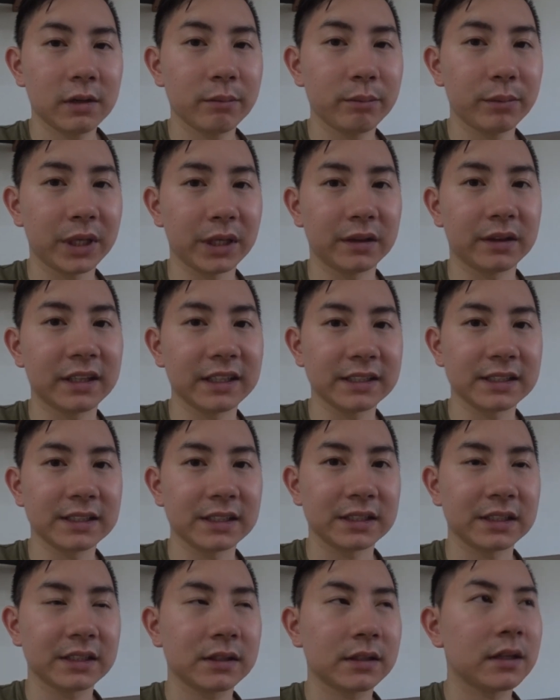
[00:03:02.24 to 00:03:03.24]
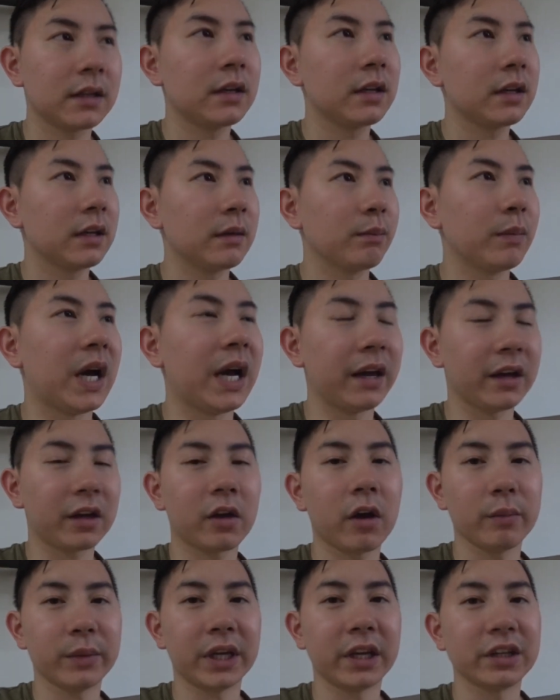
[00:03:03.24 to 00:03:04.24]
But this is my
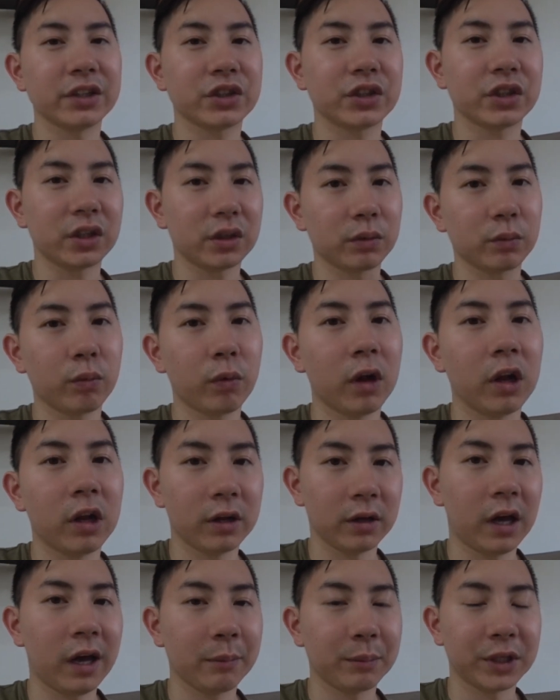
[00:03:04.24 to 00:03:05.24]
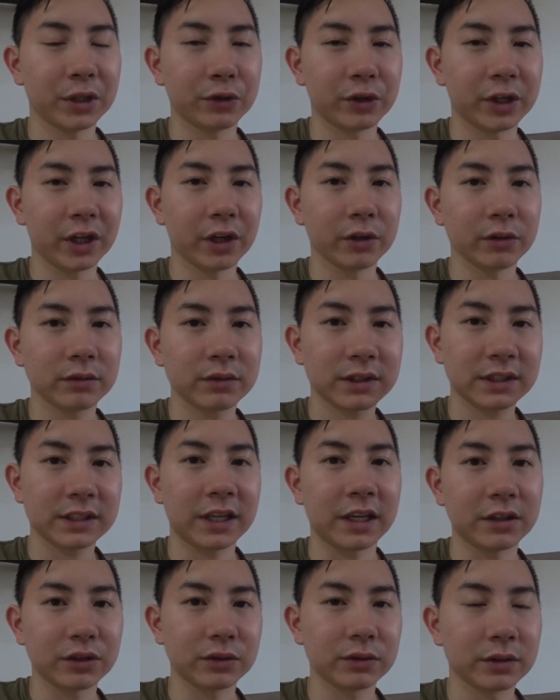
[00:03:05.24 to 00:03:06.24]
accommodation while I'm in Rio. Stay
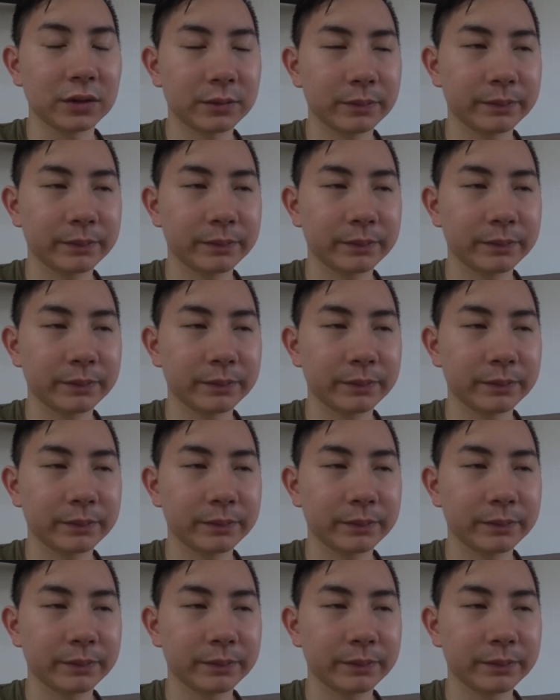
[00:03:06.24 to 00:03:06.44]
tuned.